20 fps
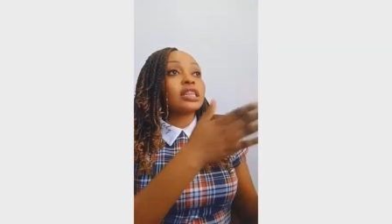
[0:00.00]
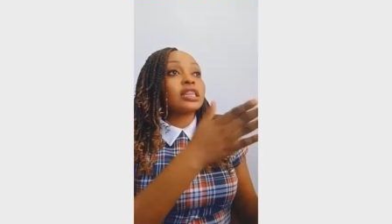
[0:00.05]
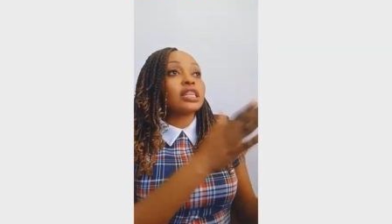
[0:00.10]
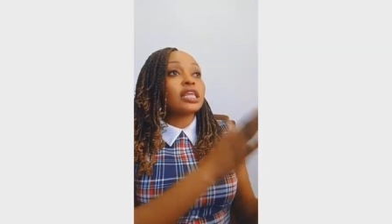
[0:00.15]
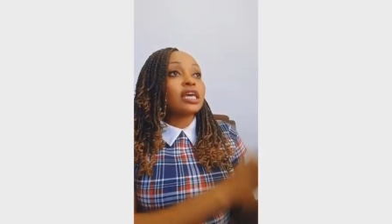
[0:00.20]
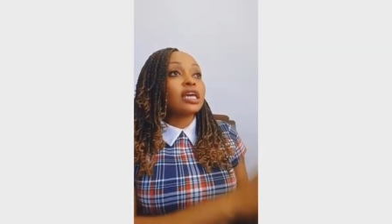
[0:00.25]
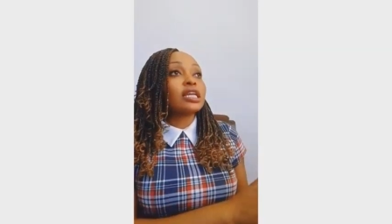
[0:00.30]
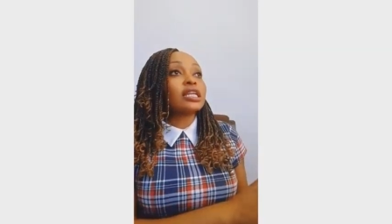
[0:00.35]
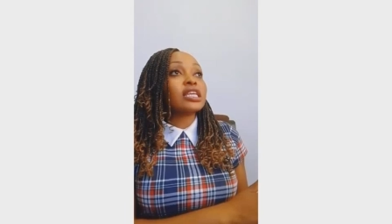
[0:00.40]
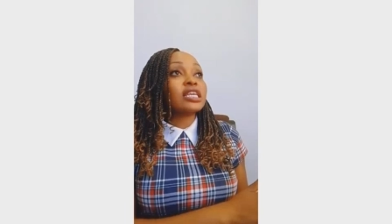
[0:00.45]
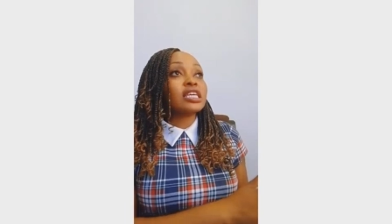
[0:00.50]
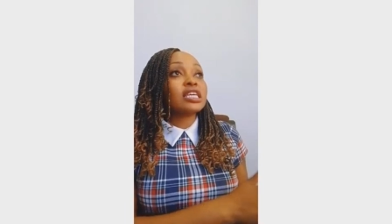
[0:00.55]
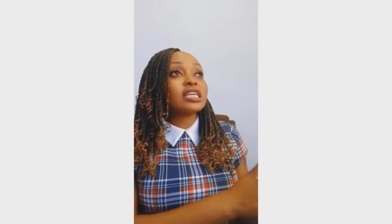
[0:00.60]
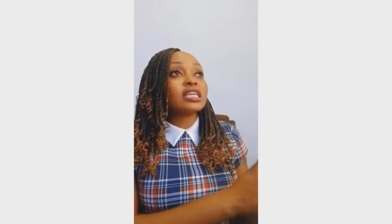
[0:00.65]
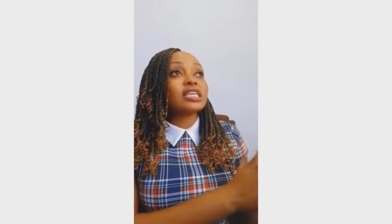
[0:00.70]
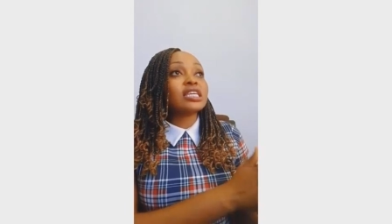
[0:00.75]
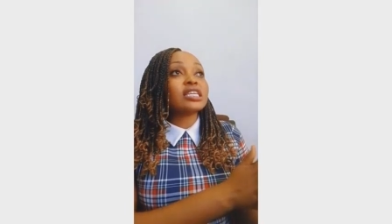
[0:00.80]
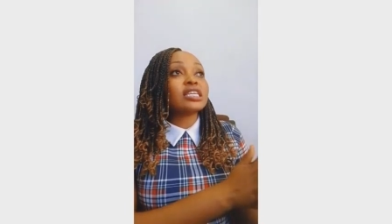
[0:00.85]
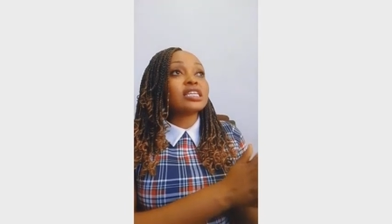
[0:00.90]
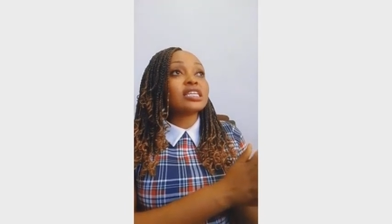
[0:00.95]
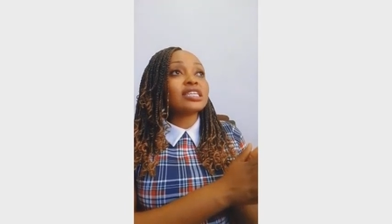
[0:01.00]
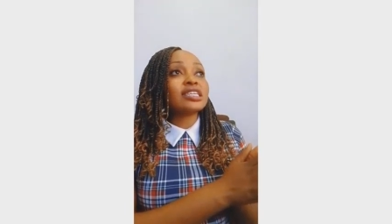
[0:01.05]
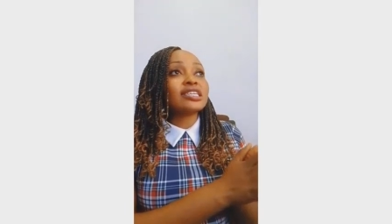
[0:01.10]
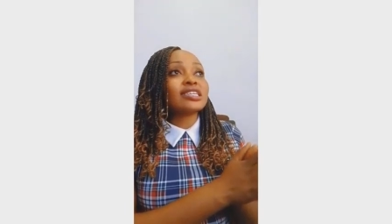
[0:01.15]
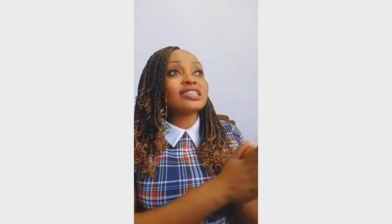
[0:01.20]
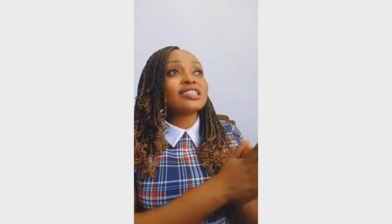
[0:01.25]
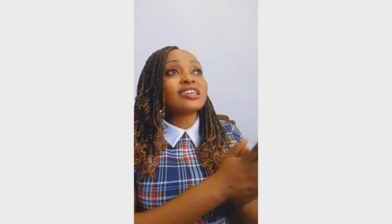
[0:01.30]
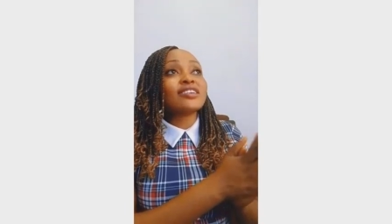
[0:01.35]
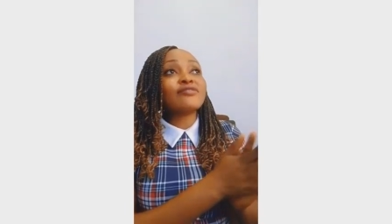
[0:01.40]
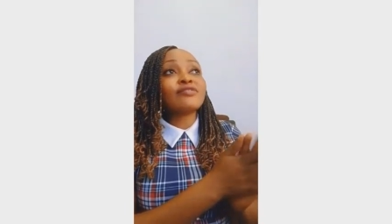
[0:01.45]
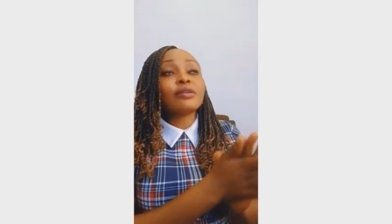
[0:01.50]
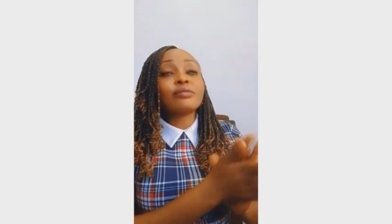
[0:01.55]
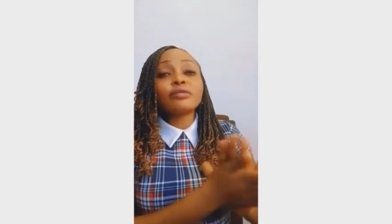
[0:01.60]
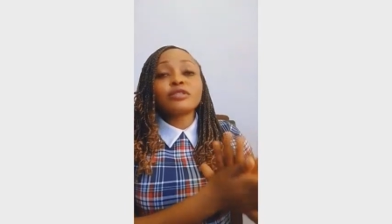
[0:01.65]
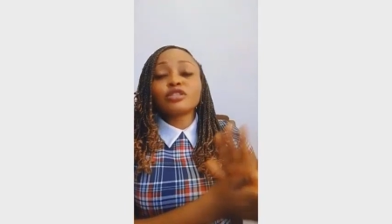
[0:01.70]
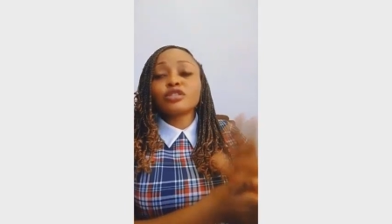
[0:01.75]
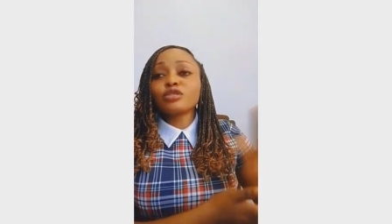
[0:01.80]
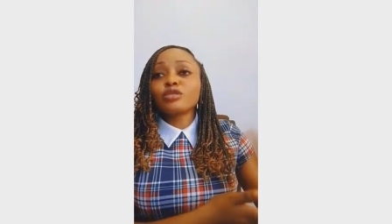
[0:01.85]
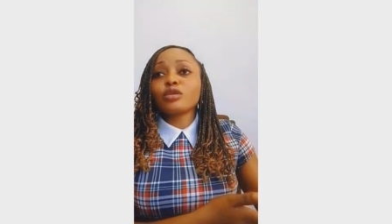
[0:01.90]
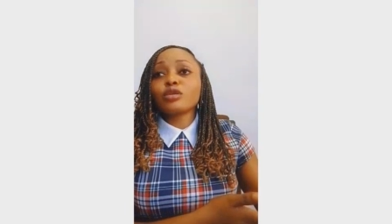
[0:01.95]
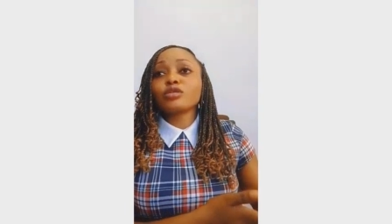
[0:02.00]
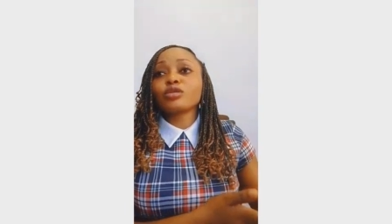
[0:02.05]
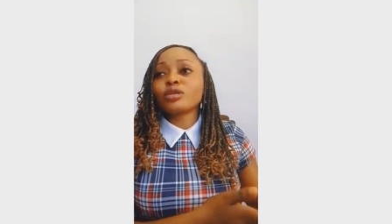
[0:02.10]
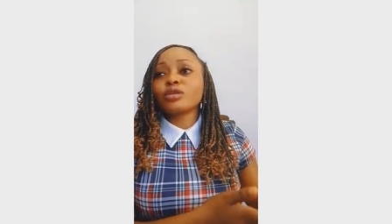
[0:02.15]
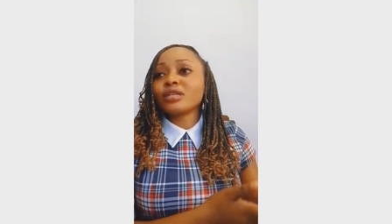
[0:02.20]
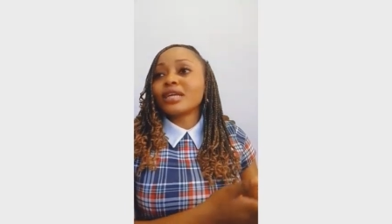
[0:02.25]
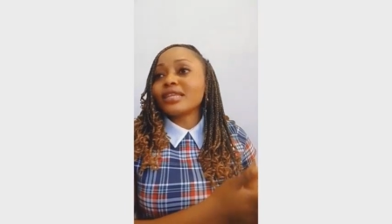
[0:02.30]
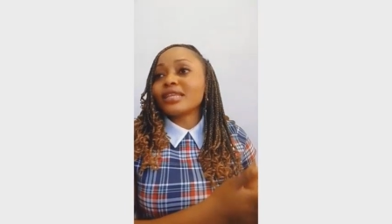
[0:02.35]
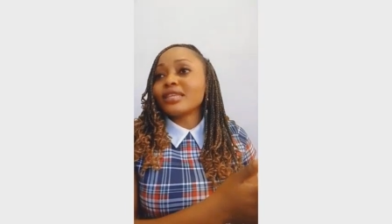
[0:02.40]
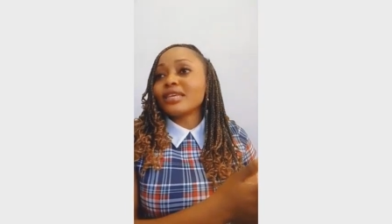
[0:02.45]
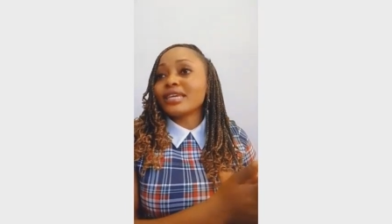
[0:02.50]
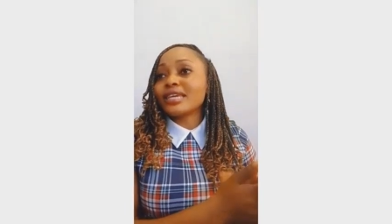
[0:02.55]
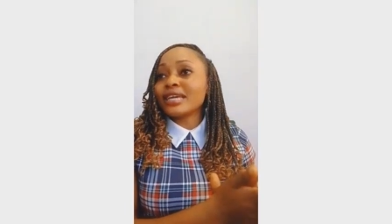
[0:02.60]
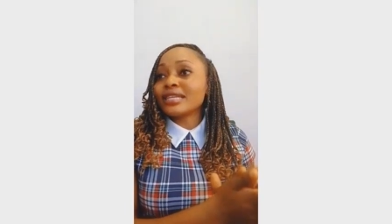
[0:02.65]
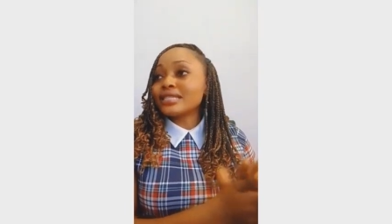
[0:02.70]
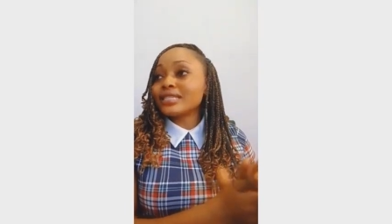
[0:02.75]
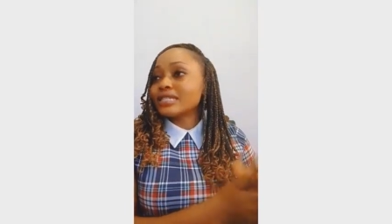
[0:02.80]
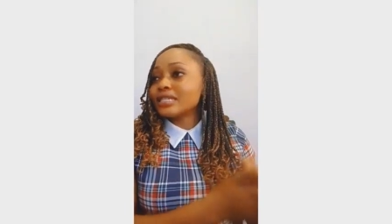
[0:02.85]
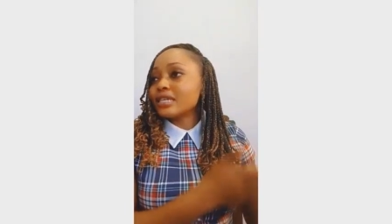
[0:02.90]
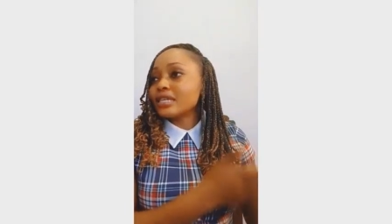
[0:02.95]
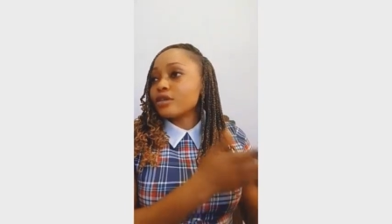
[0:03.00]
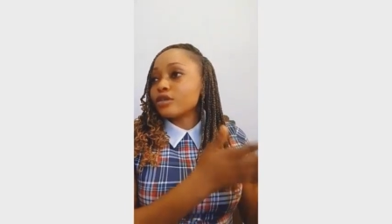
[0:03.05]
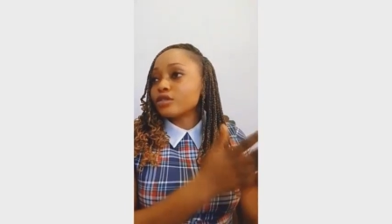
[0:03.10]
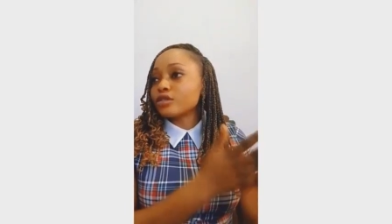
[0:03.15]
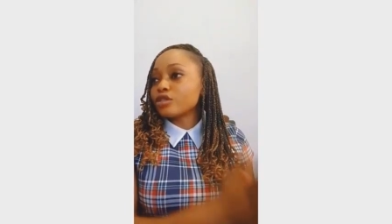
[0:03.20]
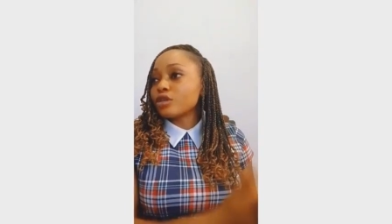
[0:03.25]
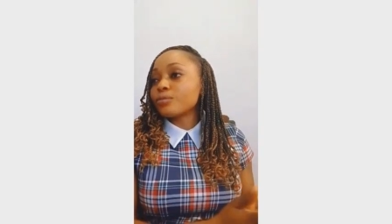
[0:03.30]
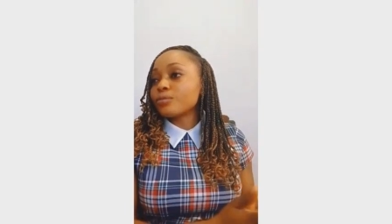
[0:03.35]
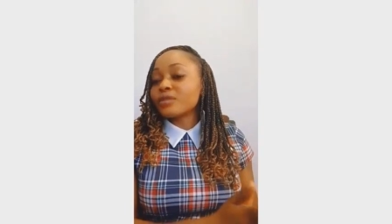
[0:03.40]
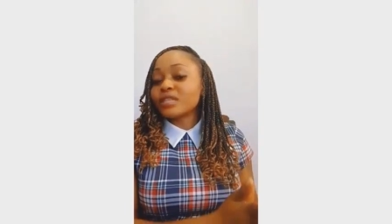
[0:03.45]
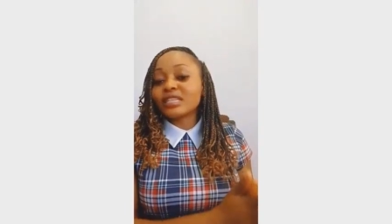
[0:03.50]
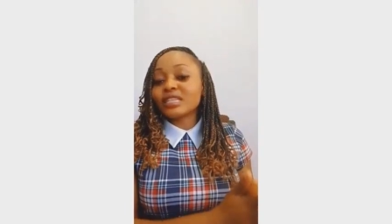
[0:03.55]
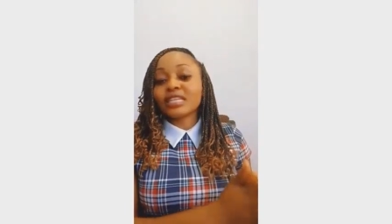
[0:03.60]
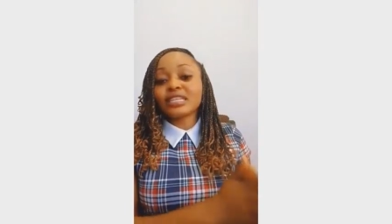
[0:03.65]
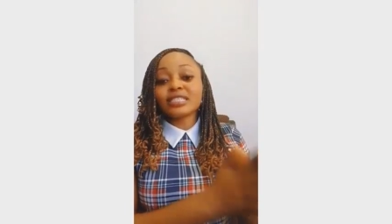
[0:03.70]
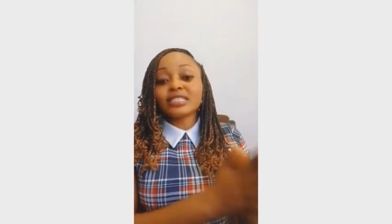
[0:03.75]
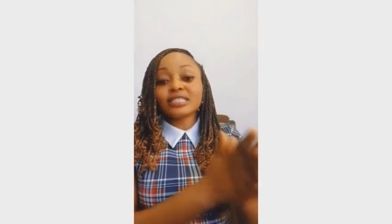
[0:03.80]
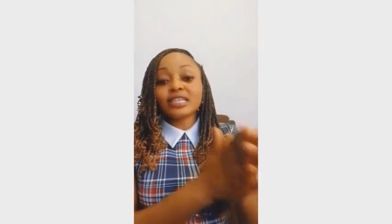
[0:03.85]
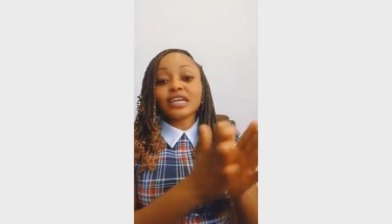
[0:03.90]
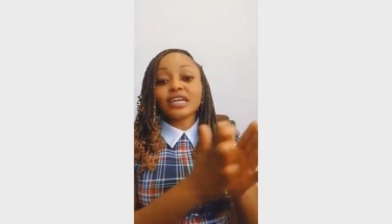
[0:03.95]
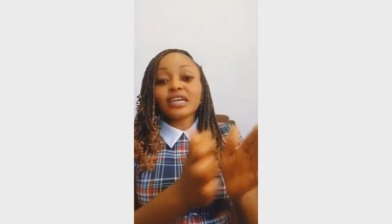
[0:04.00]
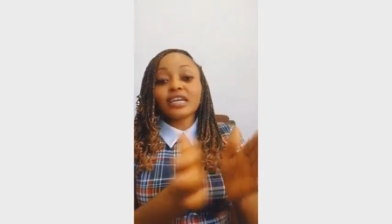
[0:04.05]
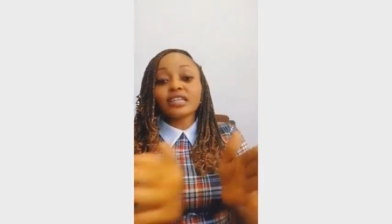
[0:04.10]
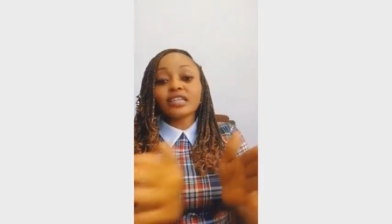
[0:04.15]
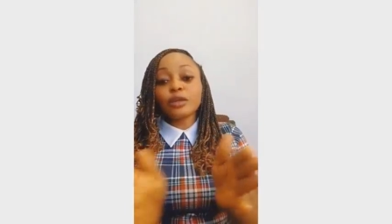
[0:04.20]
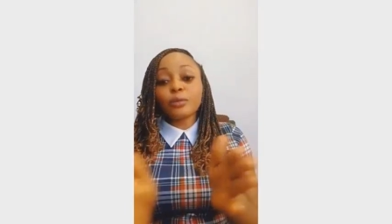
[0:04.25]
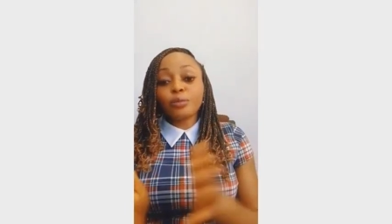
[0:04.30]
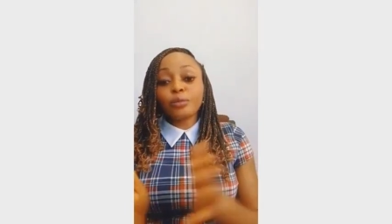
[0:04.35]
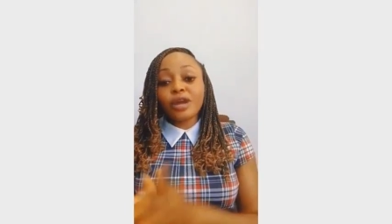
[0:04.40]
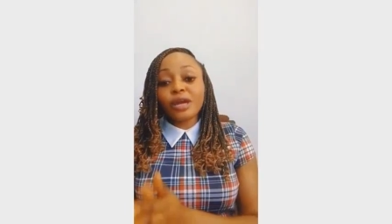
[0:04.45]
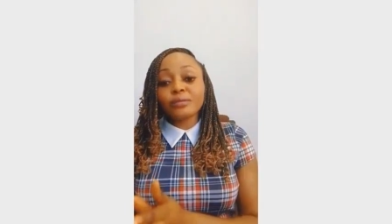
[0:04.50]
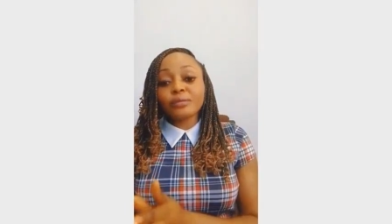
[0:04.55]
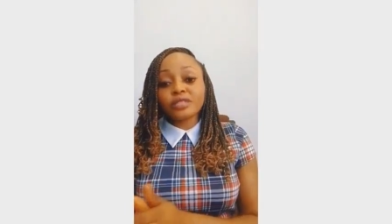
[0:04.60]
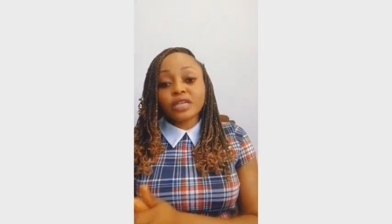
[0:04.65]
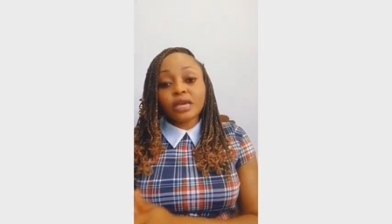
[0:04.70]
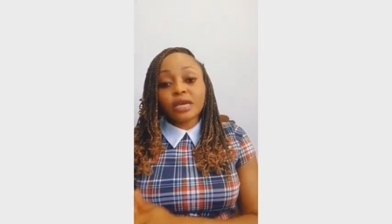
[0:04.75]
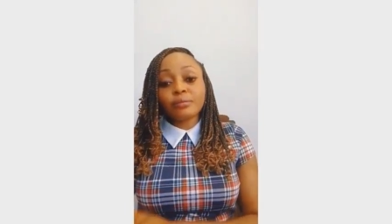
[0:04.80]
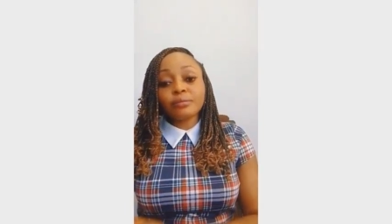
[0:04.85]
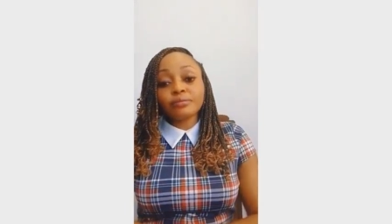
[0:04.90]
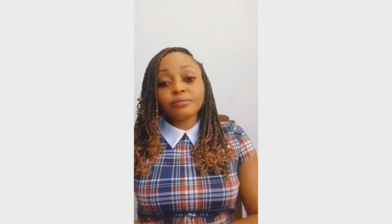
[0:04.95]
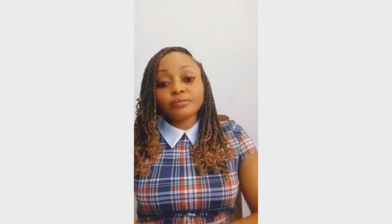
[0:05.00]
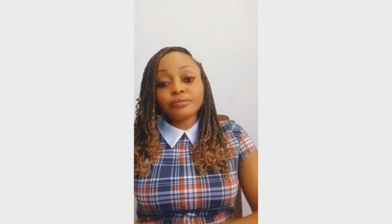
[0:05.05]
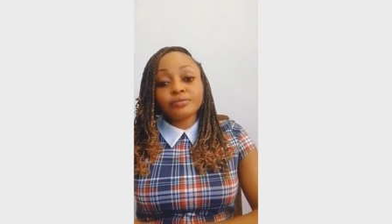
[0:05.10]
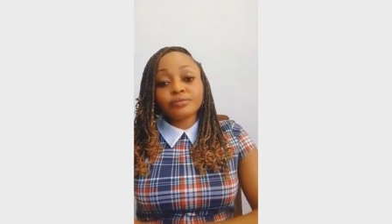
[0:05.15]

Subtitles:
Then he gave them a slot on, I think, NTA or something. Then they started Primetime